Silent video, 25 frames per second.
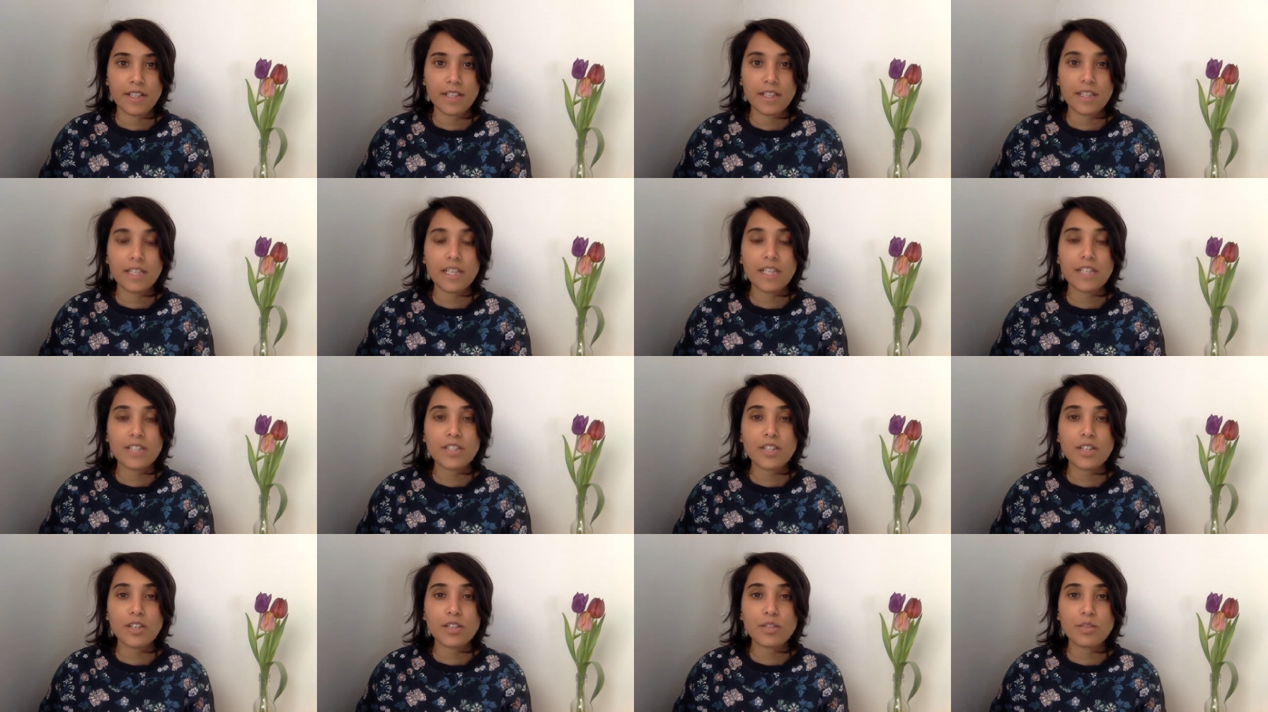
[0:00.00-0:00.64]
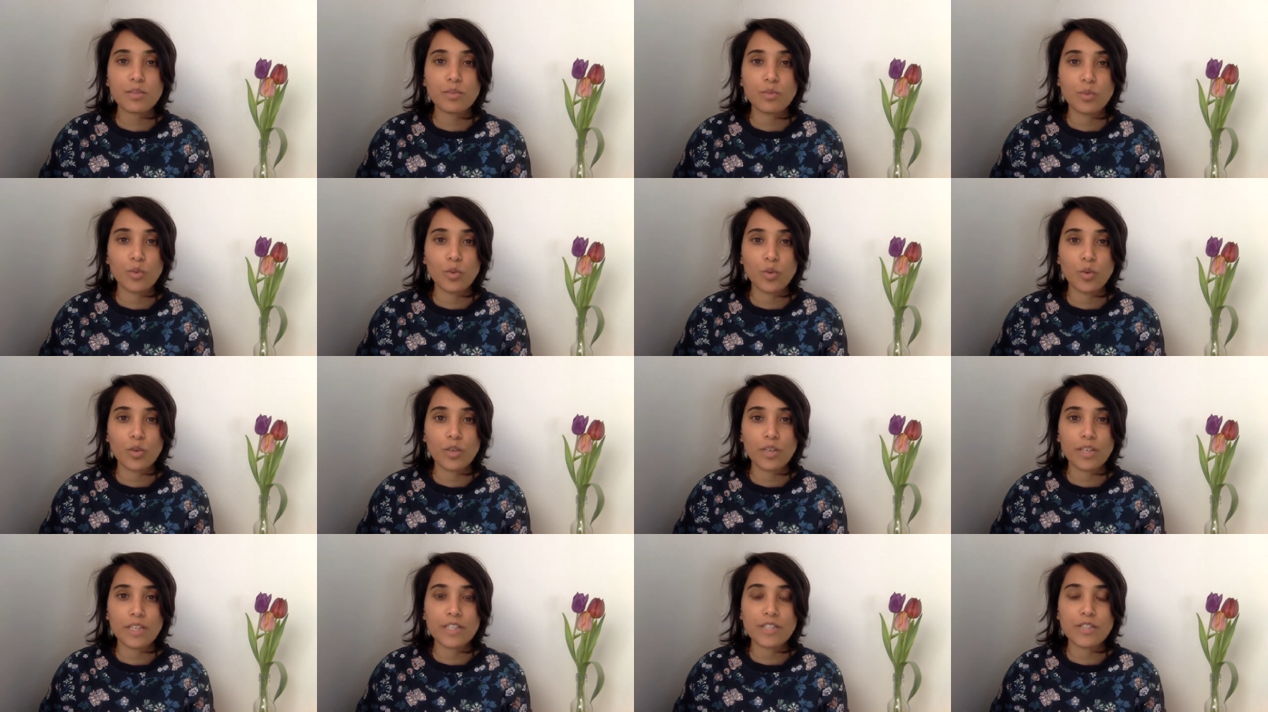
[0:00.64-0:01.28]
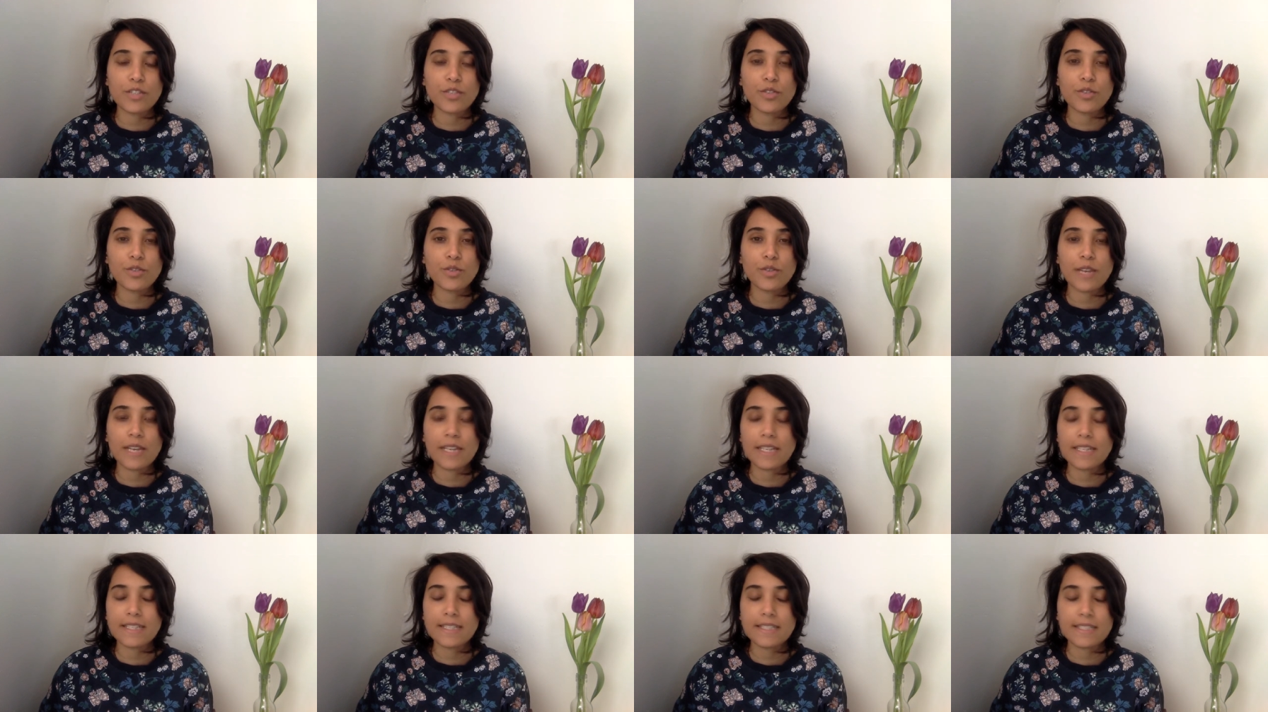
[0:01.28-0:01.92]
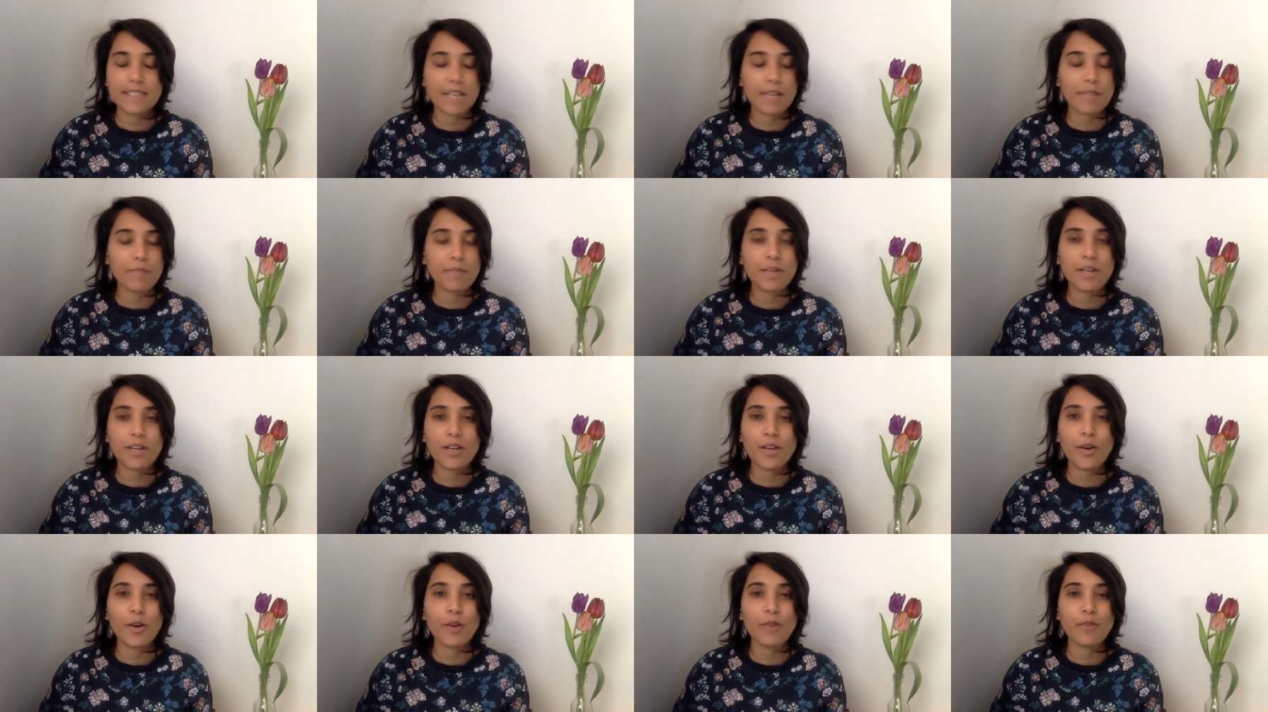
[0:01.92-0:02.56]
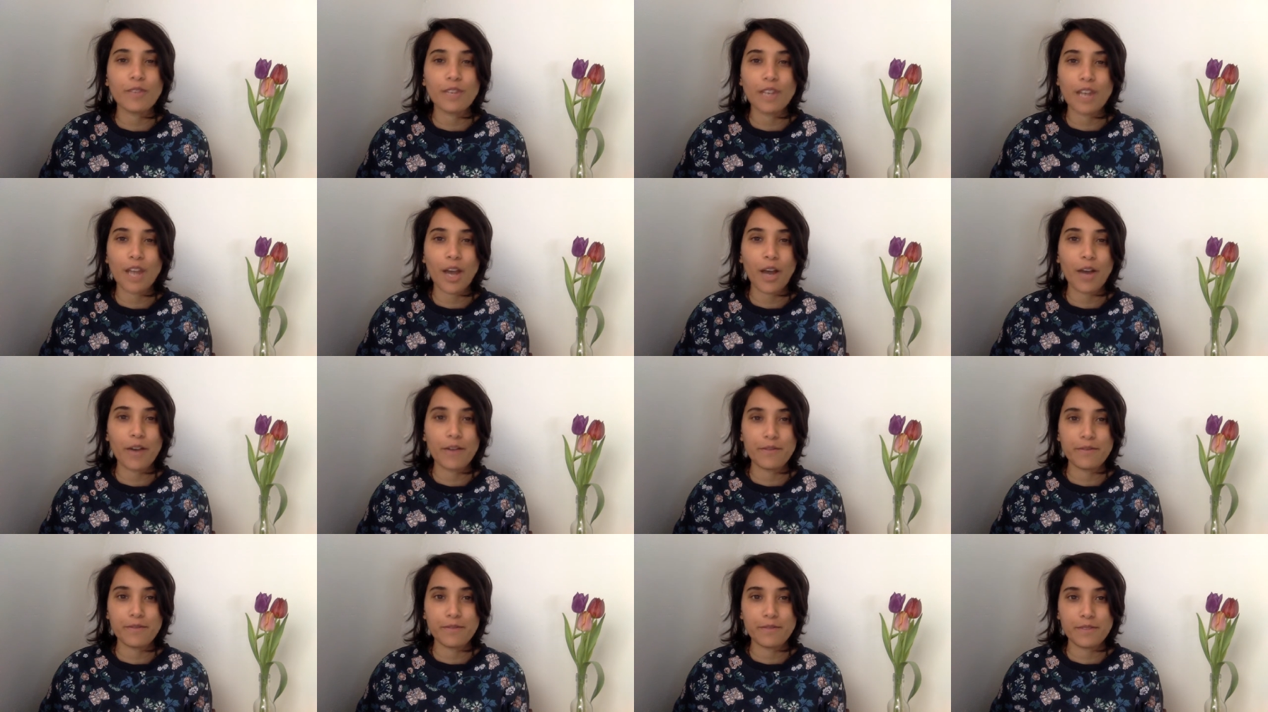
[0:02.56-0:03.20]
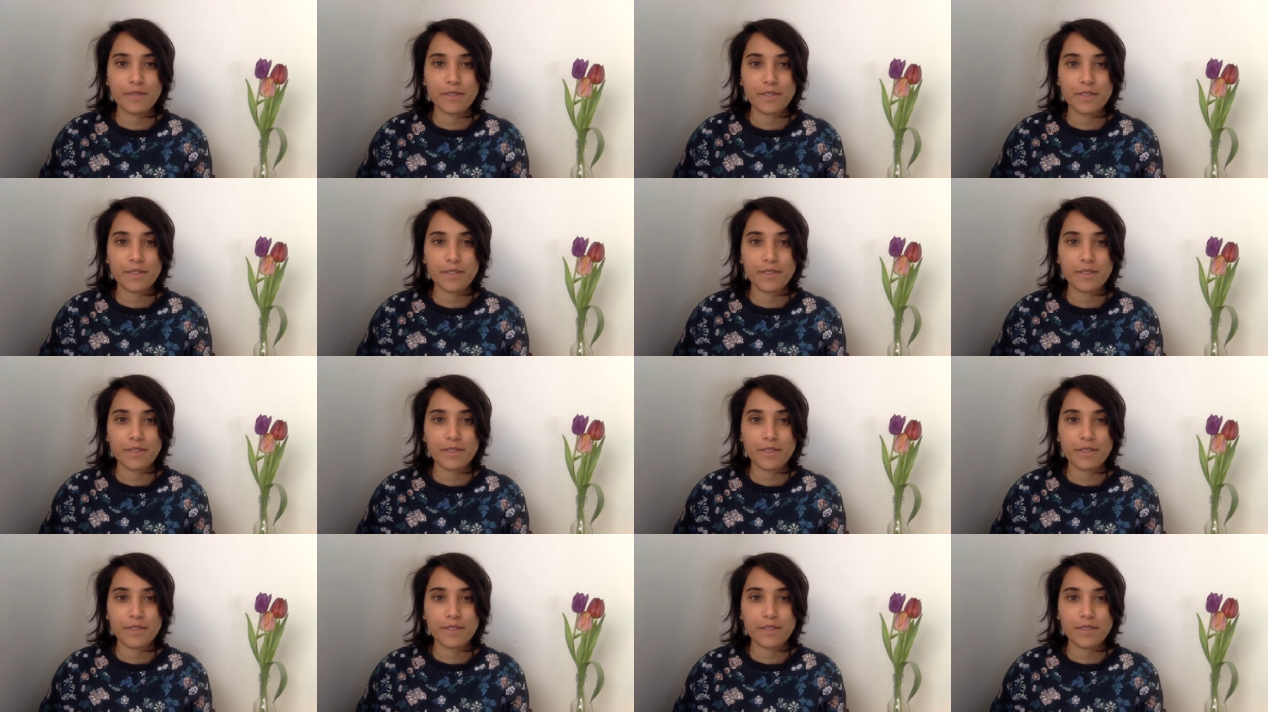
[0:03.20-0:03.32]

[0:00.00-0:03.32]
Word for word: let us walk into a summer of love,